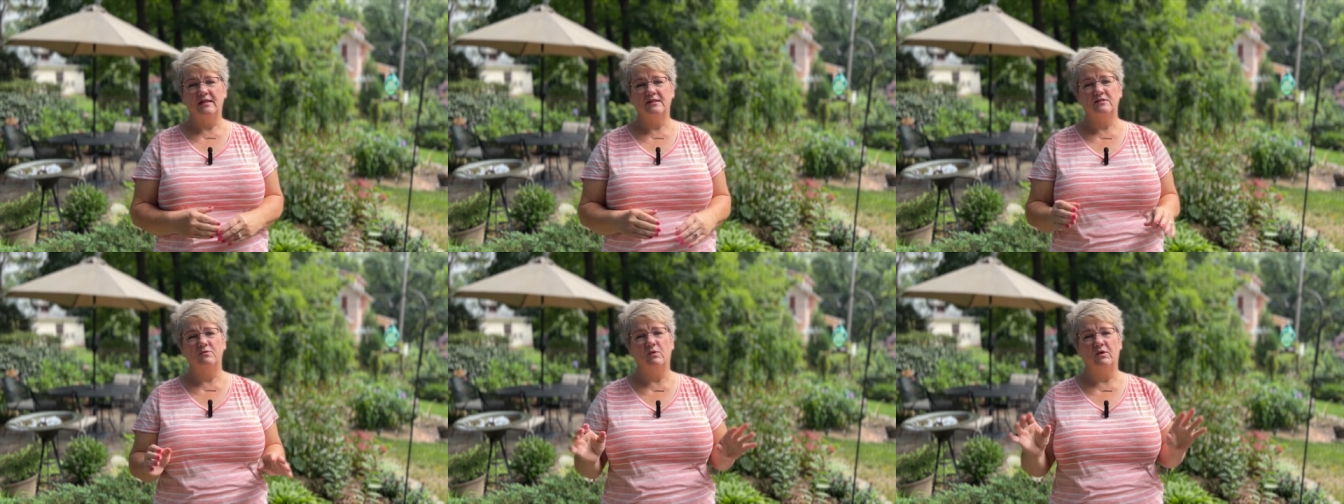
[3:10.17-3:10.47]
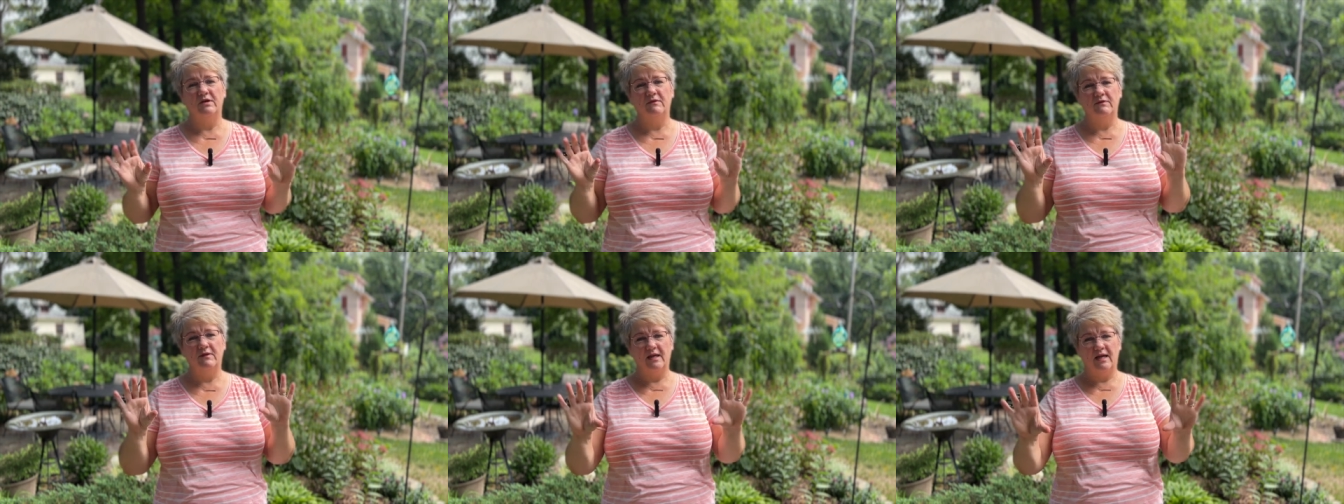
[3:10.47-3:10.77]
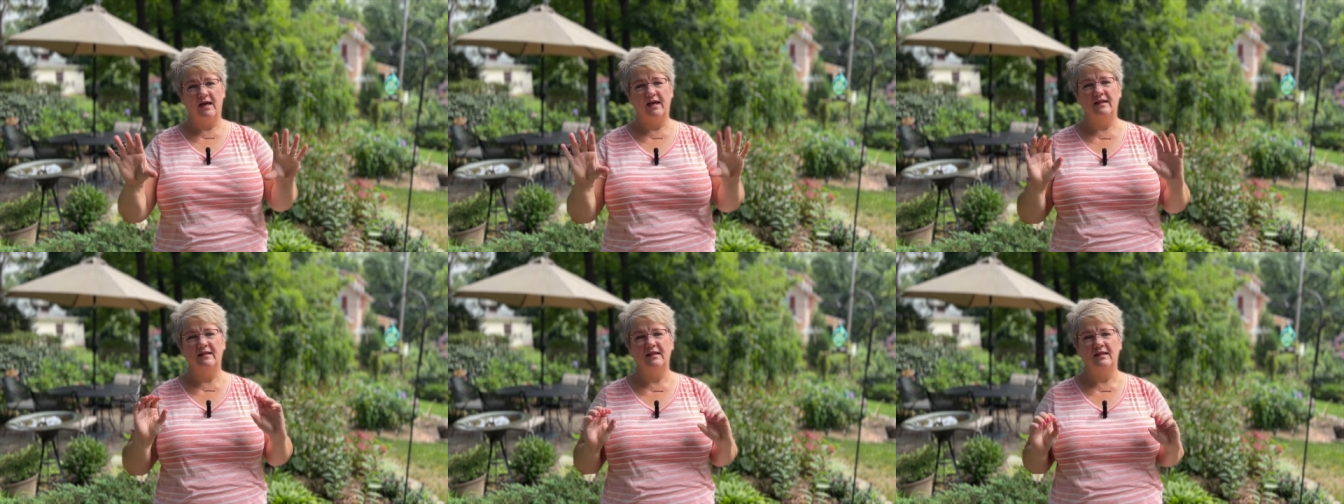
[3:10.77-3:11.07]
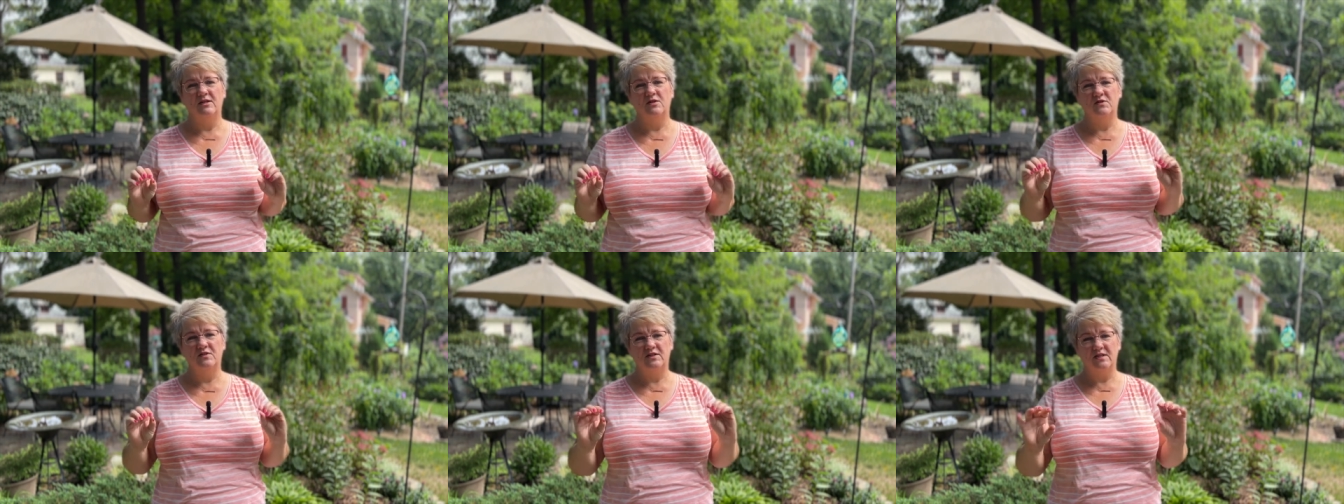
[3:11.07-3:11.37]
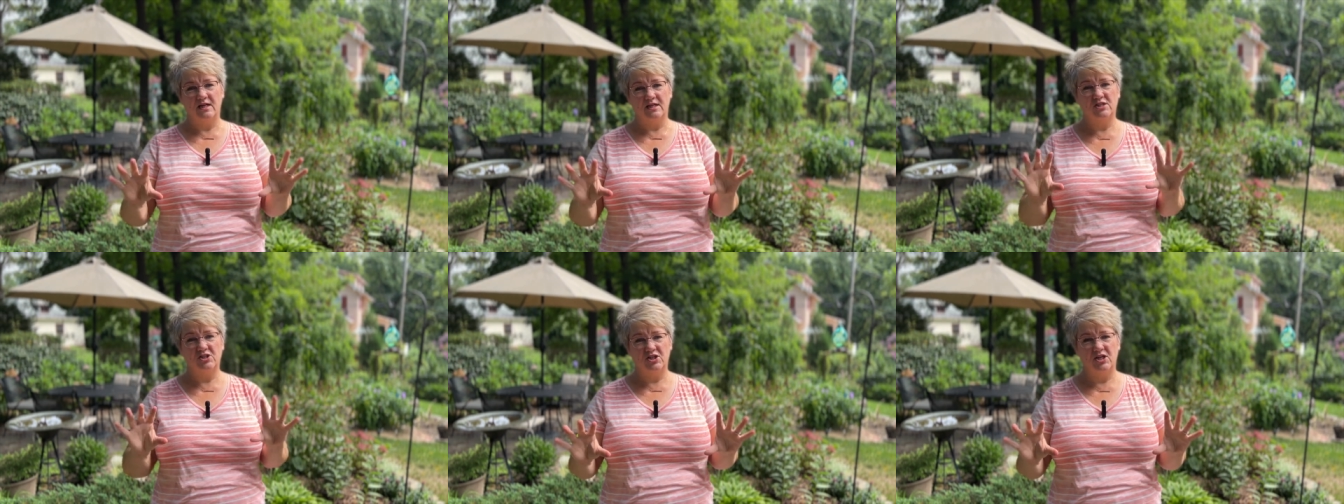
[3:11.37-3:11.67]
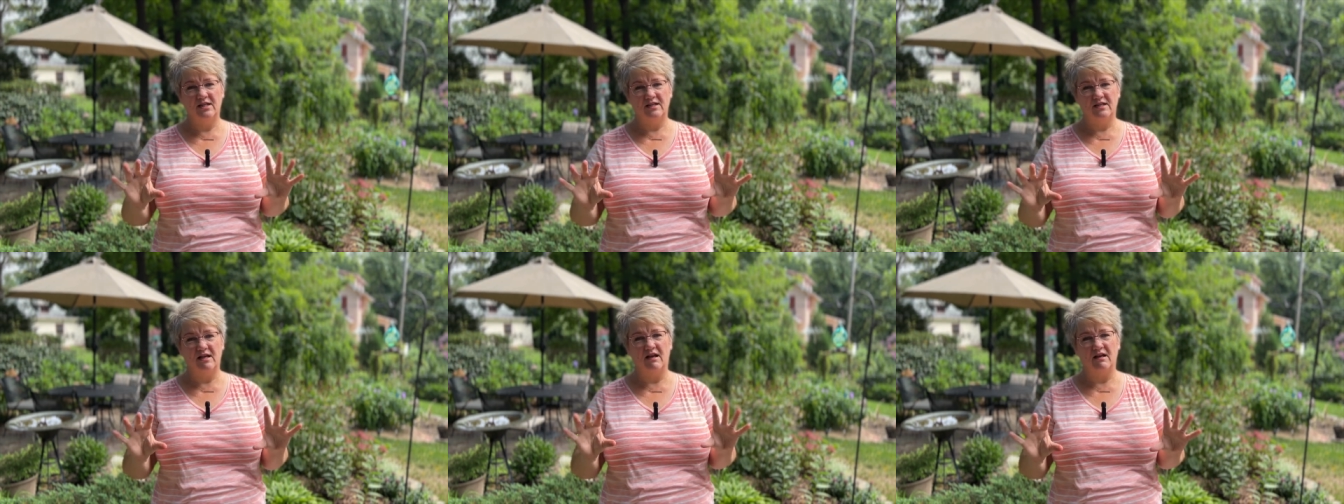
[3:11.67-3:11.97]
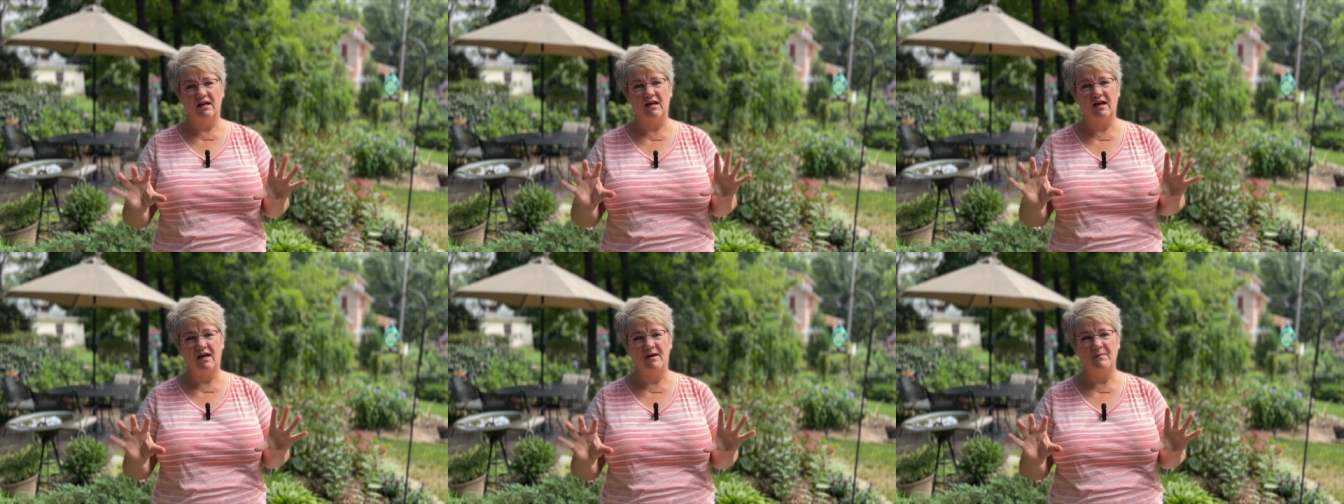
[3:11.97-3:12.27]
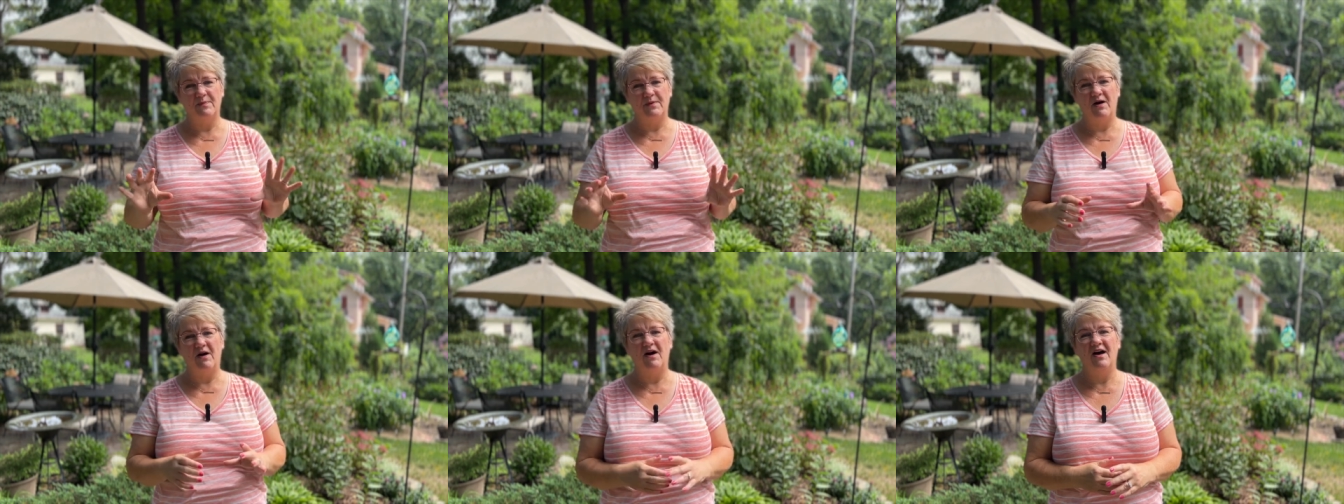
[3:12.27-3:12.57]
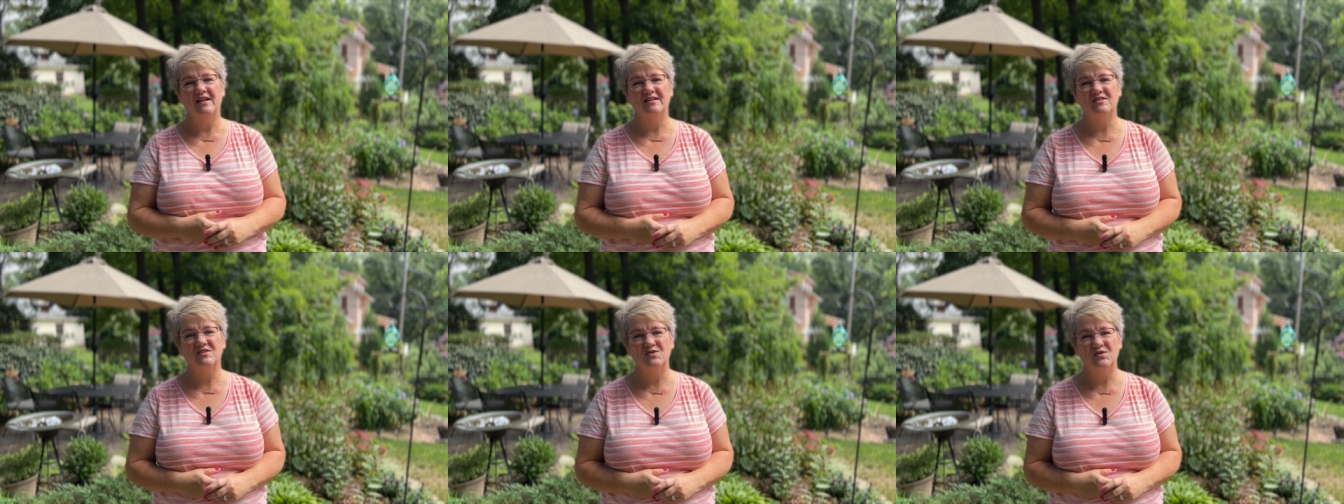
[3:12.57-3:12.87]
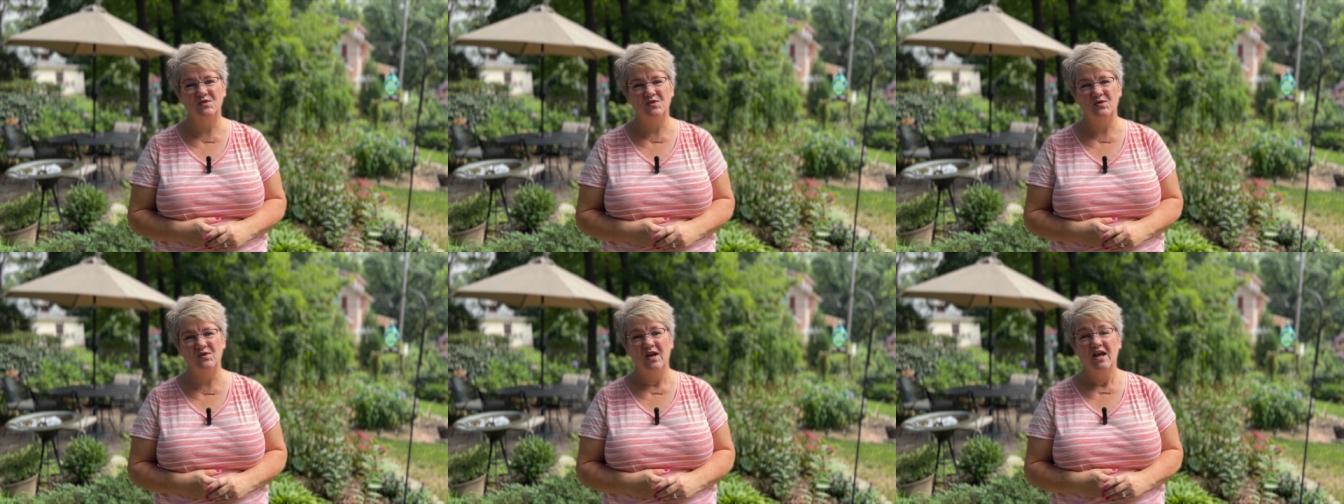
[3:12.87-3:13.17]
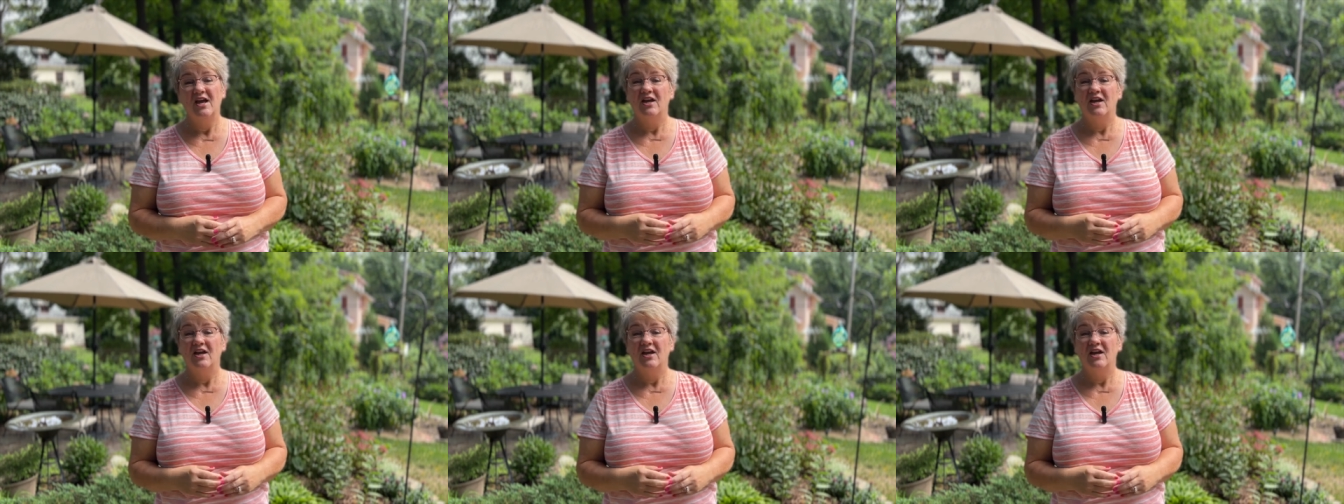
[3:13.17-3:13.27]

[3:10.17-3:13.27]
It's one of the kind that you suction cup onto